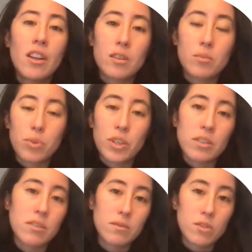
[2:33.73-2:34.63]
that
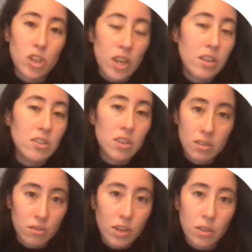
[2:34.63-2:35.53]
bring change
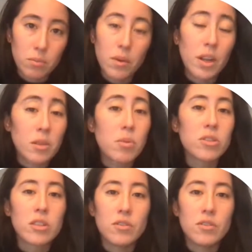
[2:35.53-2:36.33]
and develop, like positive